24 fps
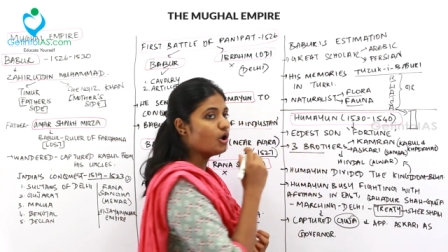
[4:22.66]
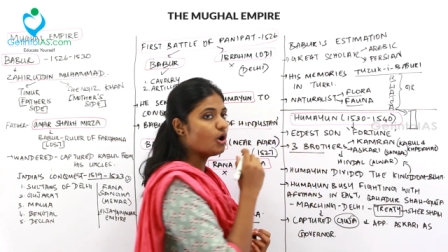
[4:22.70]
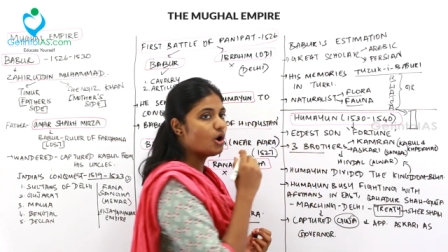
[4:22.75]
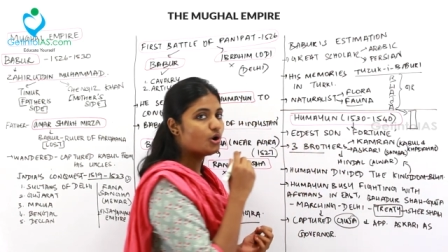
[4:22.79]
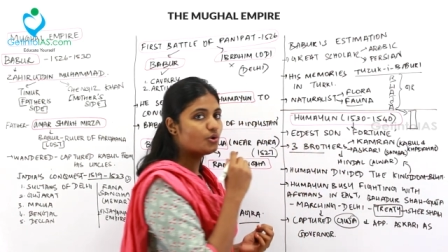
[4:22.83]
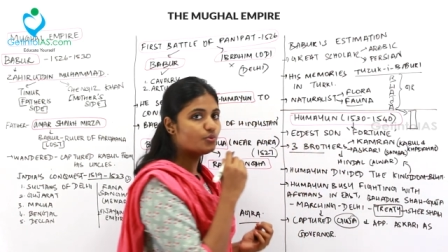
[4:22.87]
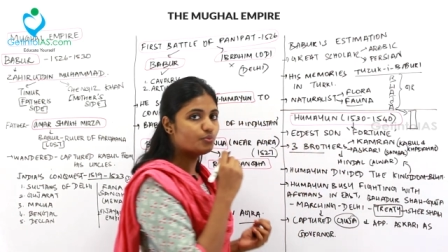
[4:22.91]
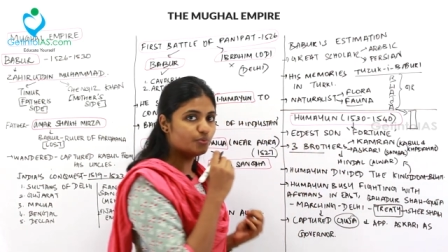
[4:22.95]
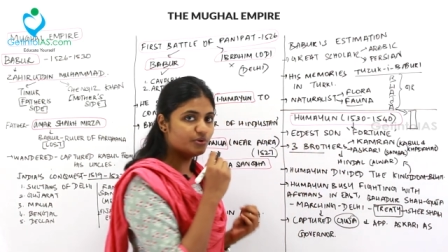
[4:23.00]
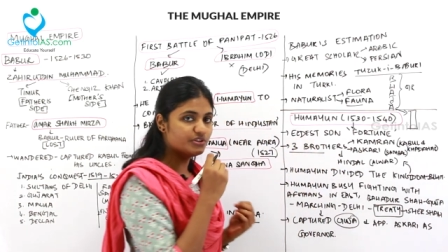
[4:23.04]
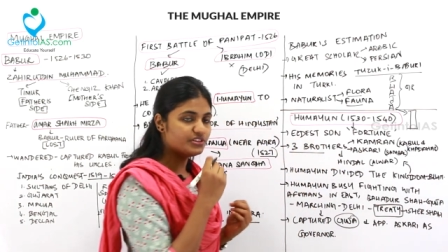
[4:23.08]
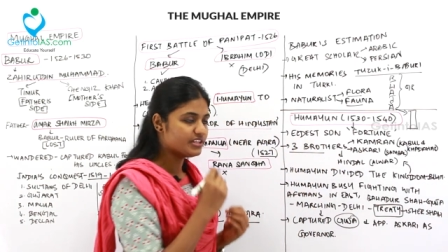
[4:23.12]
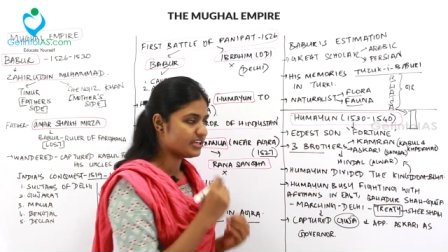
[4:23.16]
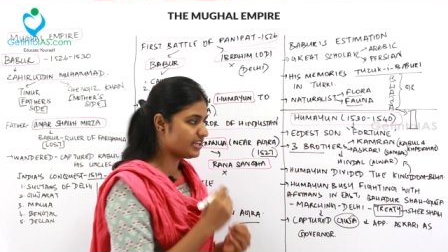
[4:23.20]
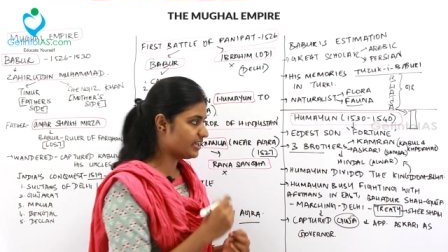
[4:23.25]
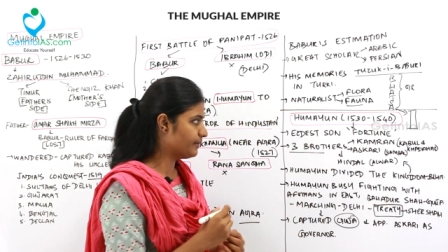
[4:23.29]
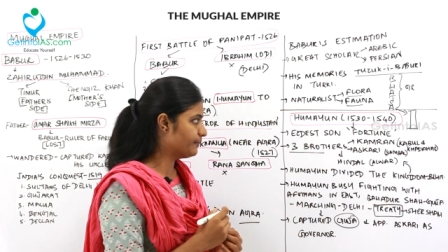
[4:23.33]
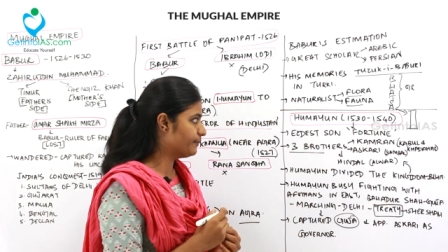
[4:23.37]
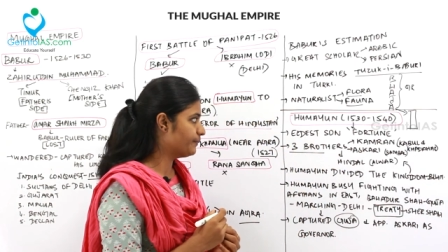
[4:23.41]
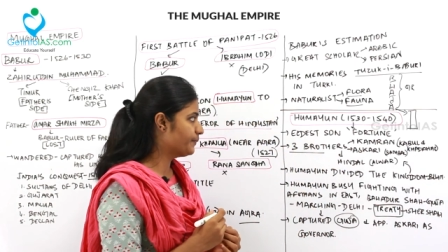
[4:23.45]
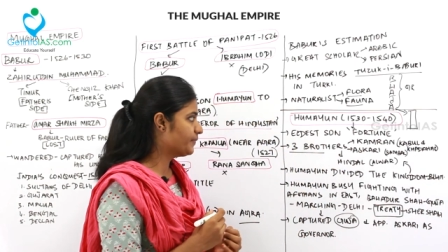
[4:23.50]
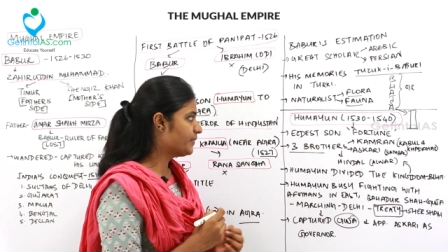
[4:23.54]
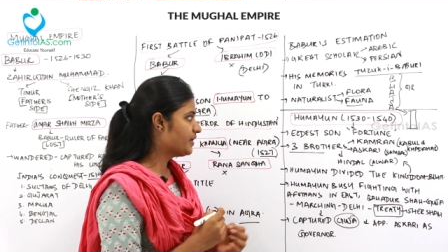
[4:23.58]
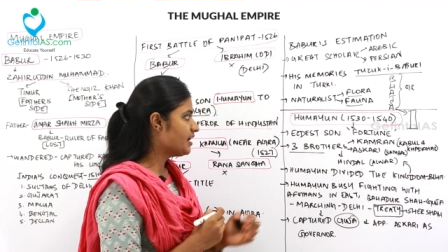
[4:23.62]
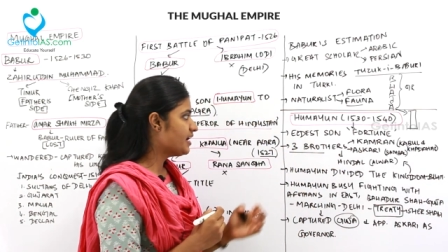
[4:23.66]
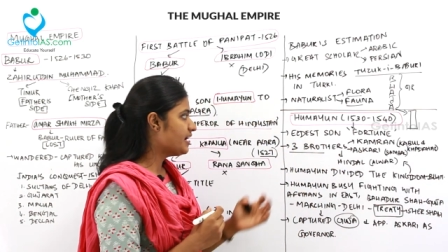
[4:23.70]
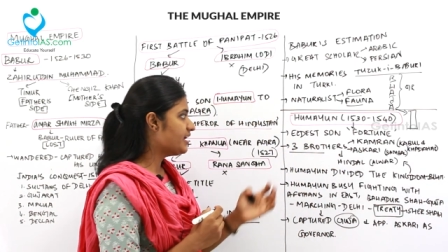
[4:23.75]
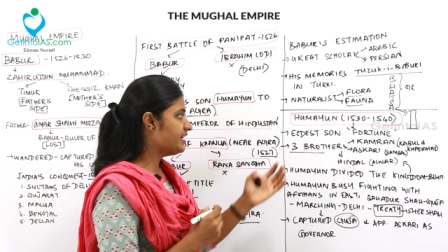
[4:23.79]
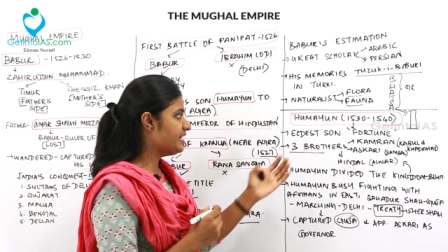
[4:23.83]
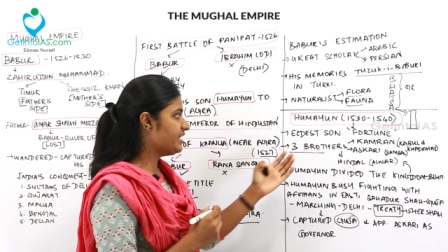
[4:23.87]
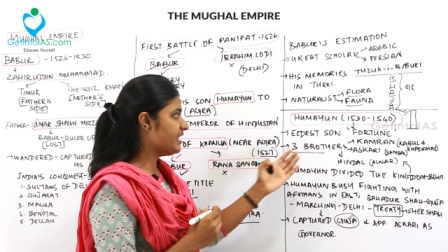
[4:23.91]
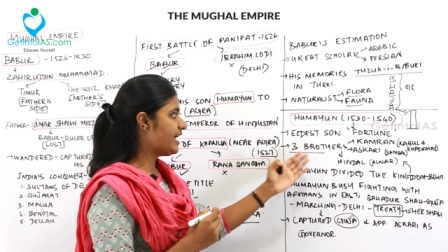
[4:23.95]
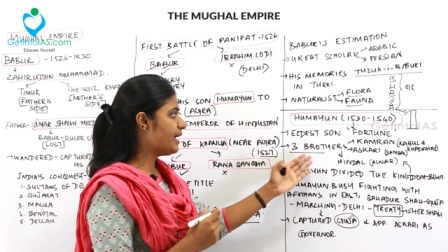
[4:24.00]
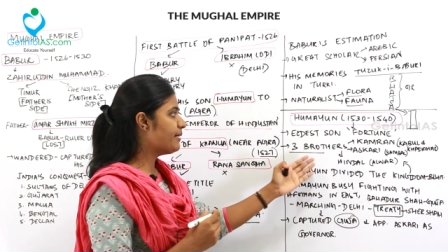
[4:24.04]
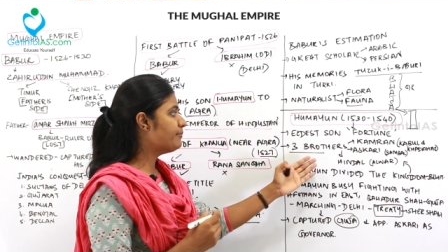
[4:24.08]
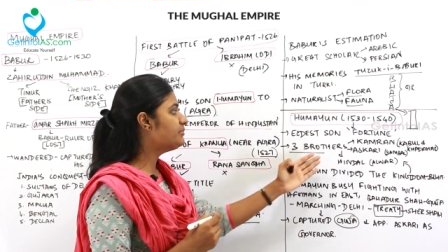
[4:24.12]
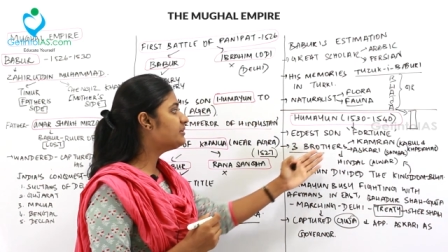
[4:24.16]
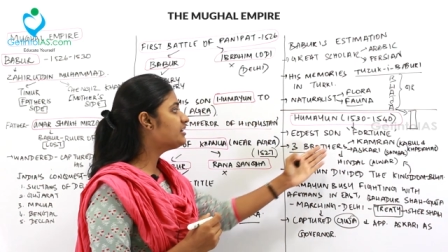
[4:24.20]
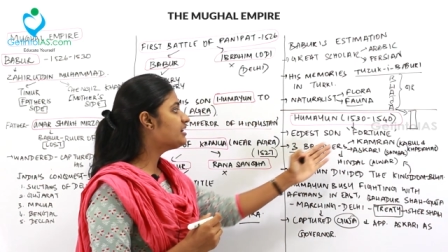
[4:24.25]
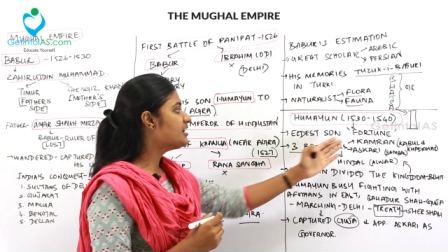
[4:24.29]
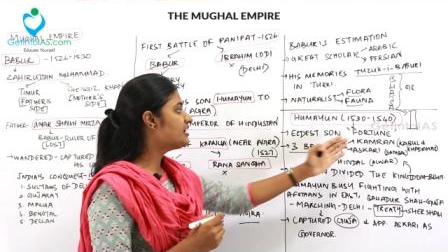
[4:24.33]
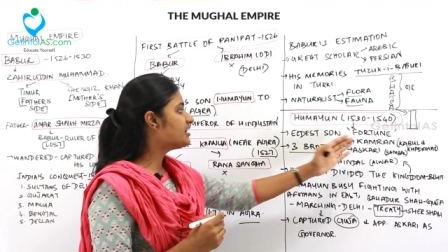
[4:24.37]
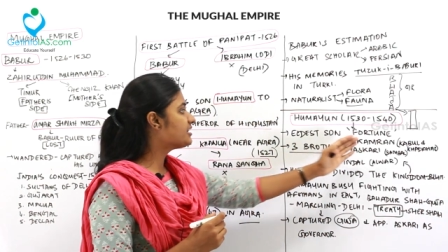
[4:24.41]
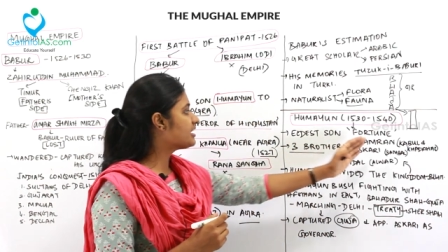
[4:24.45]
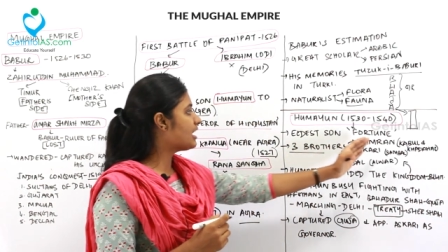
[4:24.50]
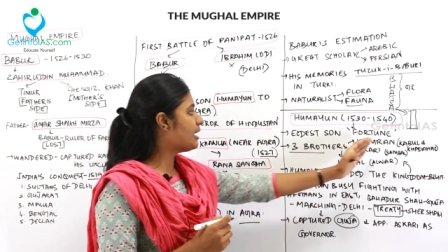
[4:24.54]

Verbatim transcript: along with him, named